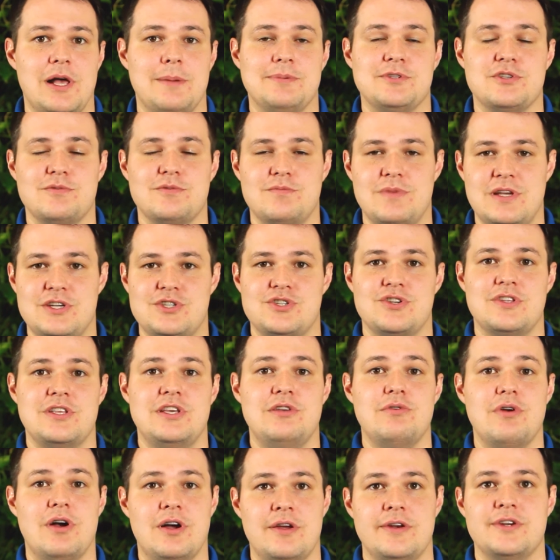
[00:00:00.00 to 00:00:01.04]
up, so make sure that
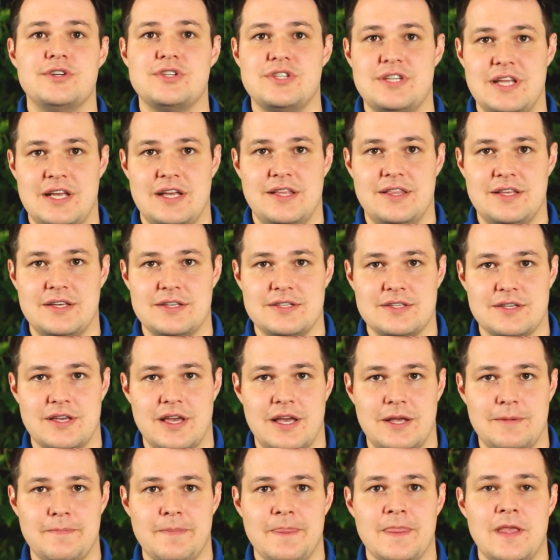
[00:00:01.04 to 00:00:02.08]
you understand this,
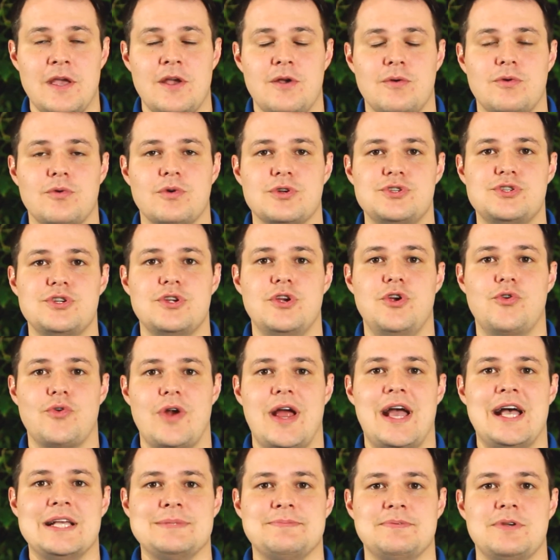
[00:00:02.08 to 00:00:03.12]
okay? We want you to
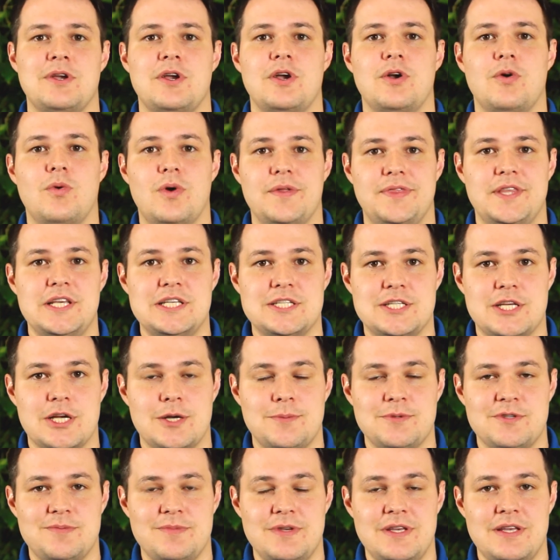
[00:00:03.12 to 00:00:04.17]
grasp what these
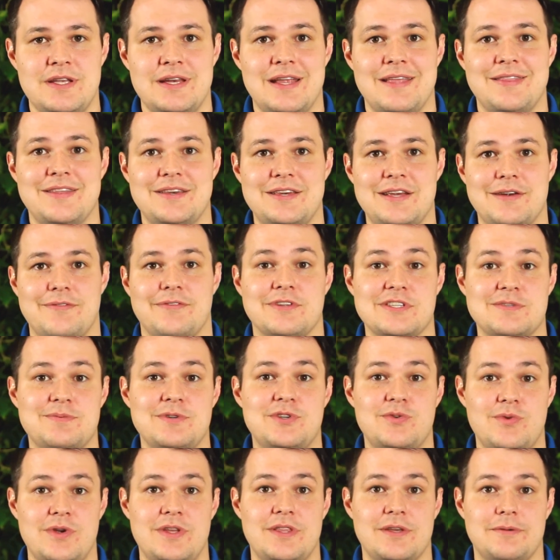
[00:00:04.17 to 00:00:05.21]
terms mean and the difference
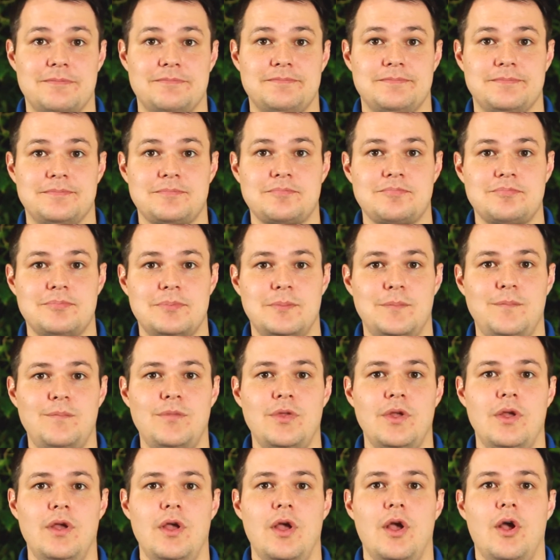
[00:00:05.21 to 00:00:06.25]
between them.
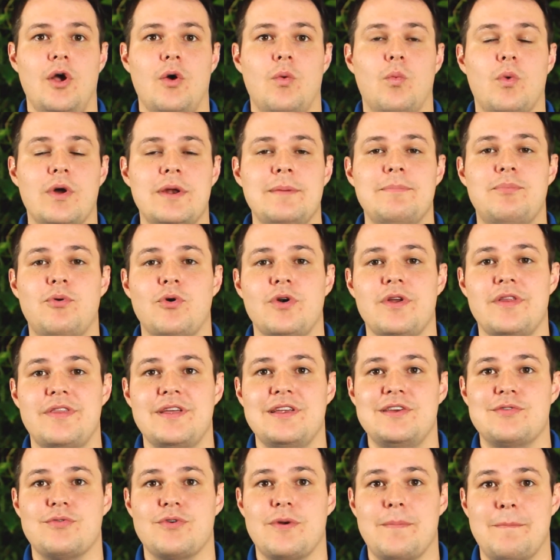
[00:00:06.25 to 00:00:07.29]
One important
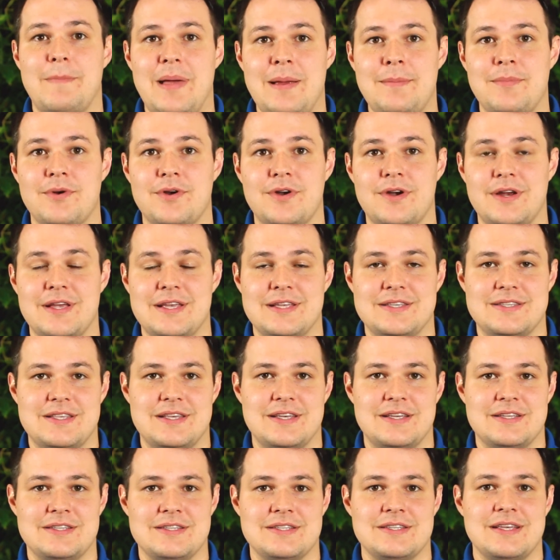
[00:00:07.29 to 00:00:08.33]
thing to remember is
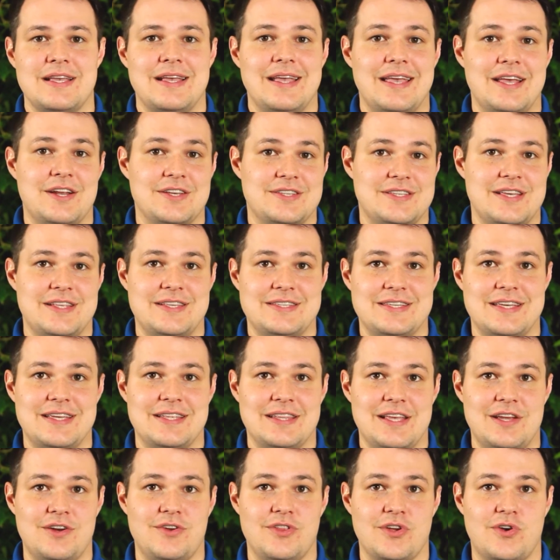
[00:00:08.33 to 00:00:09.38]
this, and I'll say this
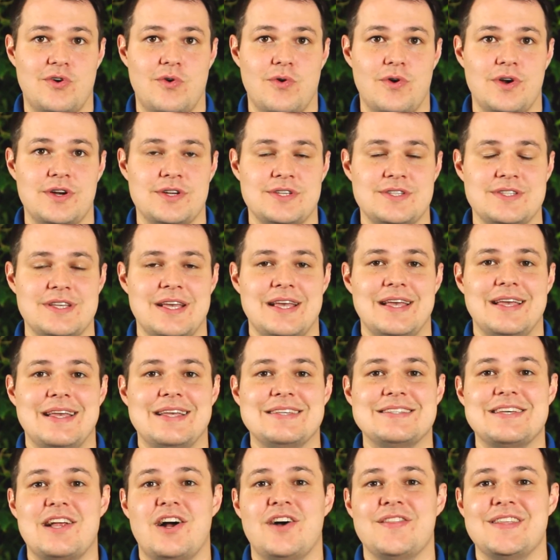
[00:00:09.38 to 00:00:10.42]
again later in the course,
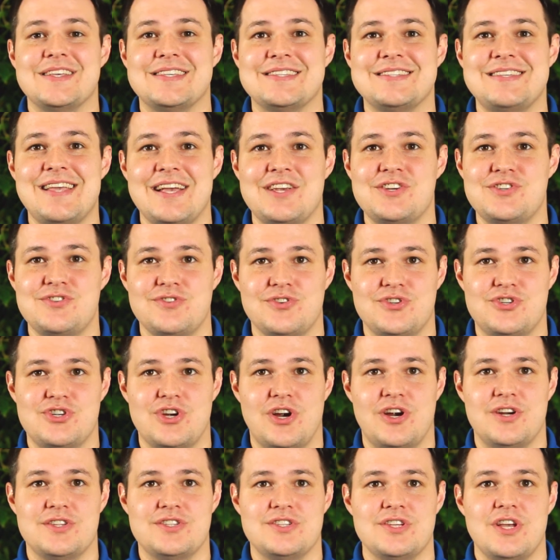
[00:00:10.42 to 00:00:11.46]
is that on the sectional
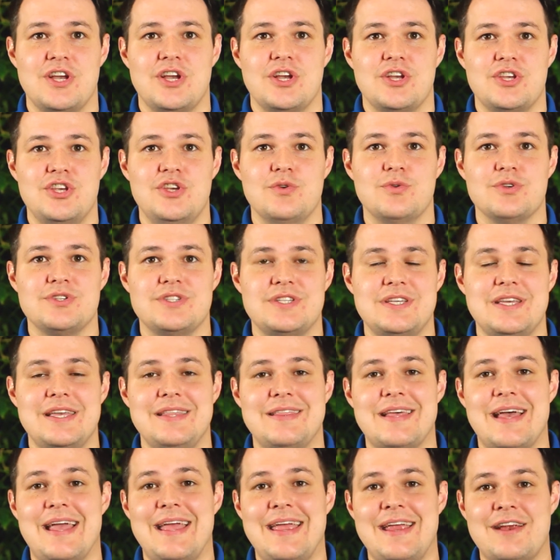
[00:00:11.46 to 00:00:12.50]
charts, you will see
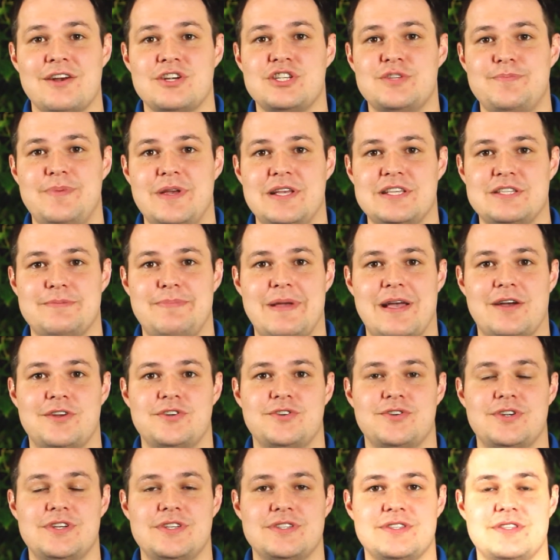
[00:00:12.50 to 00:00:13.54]
the airspace
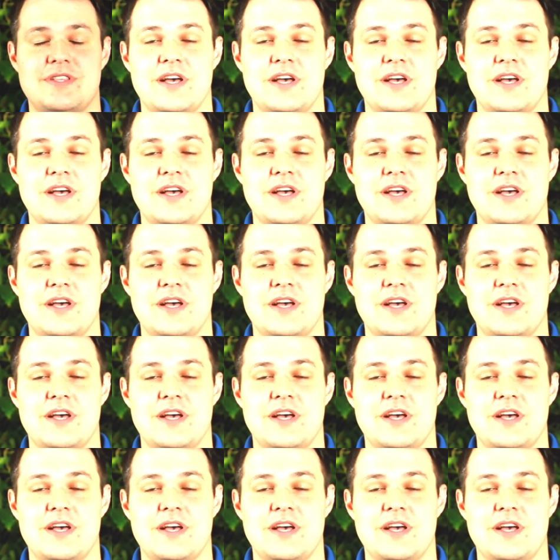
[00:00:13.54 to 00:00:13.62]
boundaries,